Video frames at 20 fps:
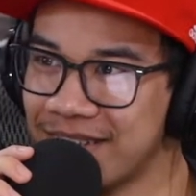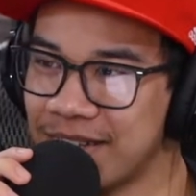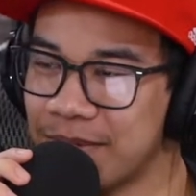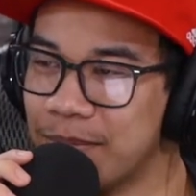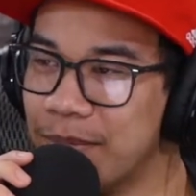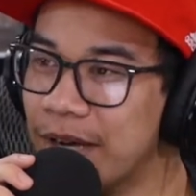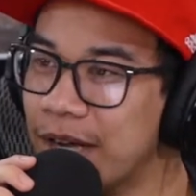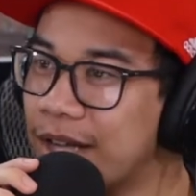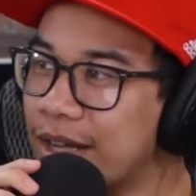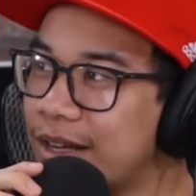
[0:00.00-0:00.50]

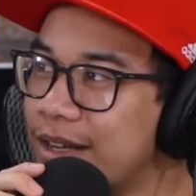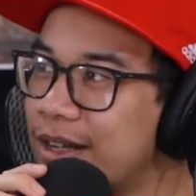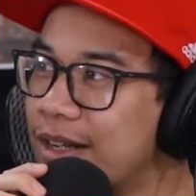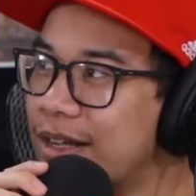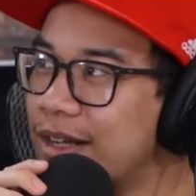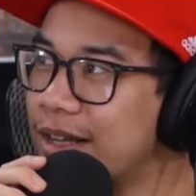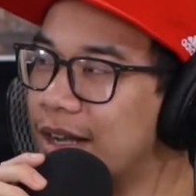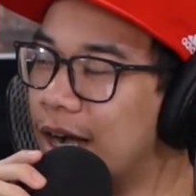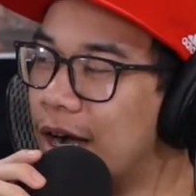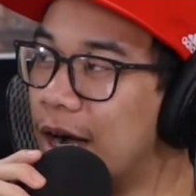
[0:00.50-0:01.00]
But
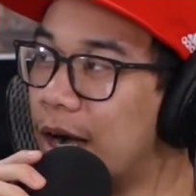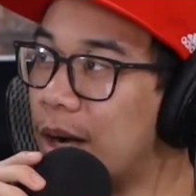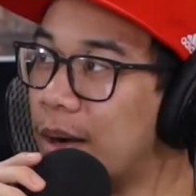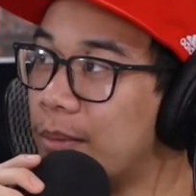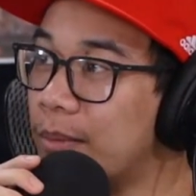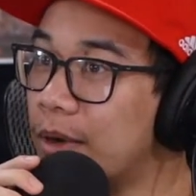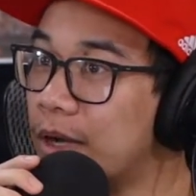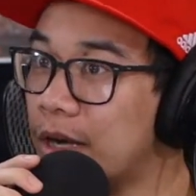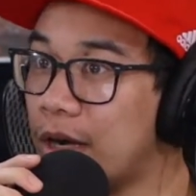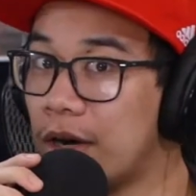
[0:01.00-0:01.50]

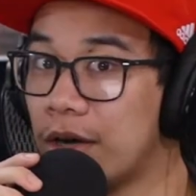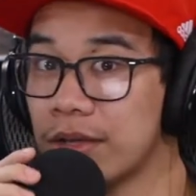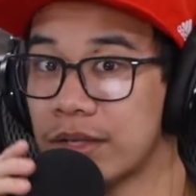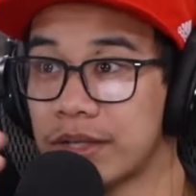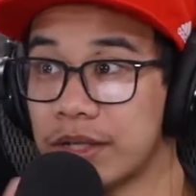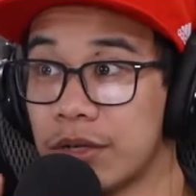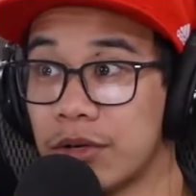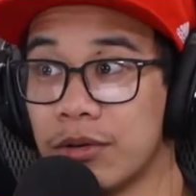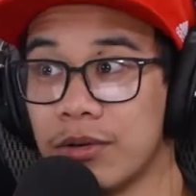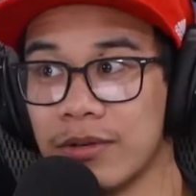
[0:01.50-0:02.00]

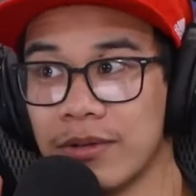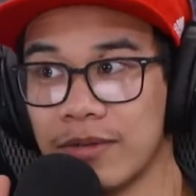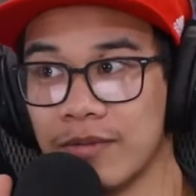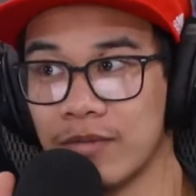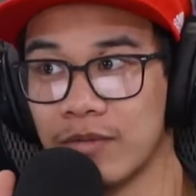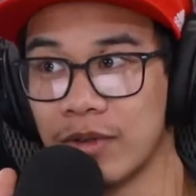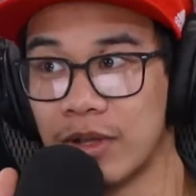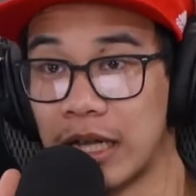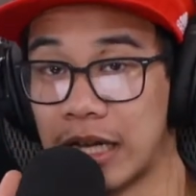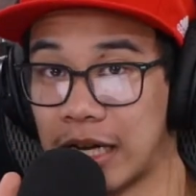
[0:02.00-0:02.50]
also,
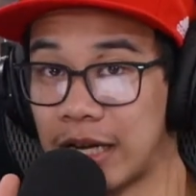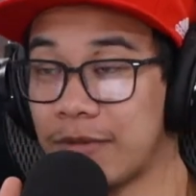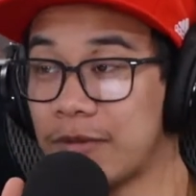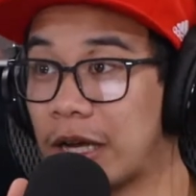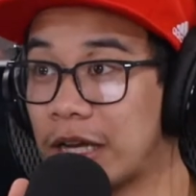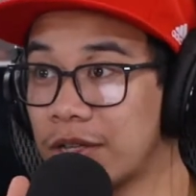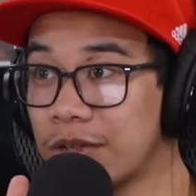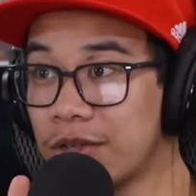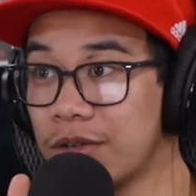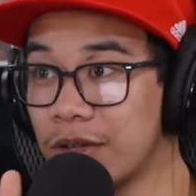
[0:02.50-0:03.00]
like
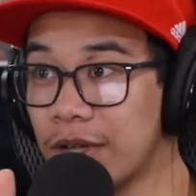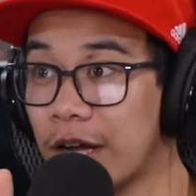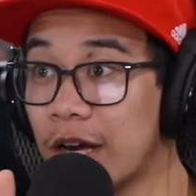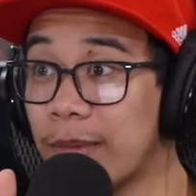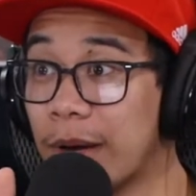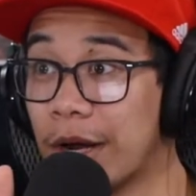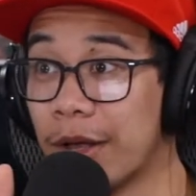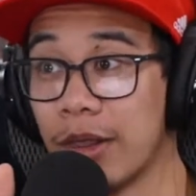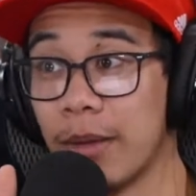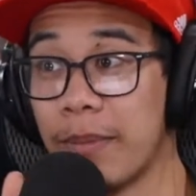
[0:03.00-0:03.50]
I told you a lot
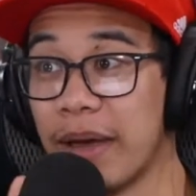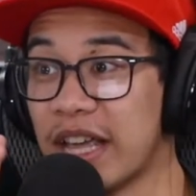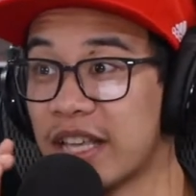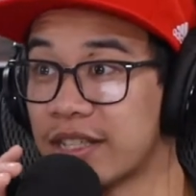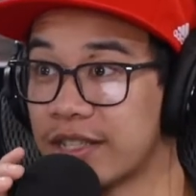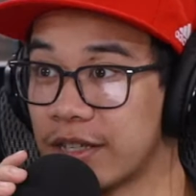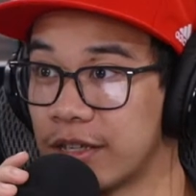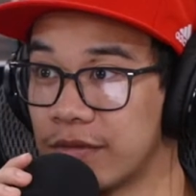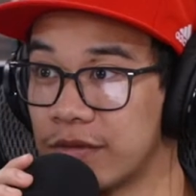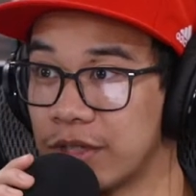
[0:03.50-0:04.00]
about it, the
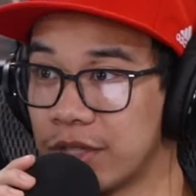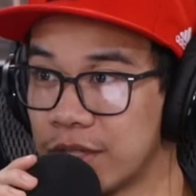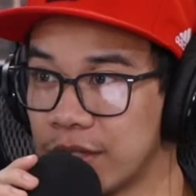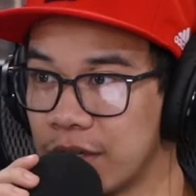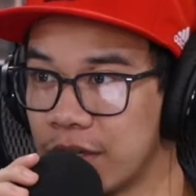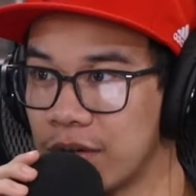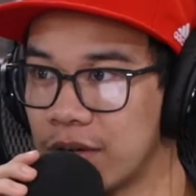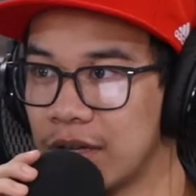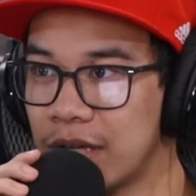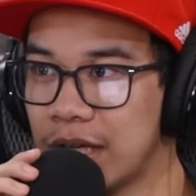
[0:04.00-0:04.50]
pacing of the show.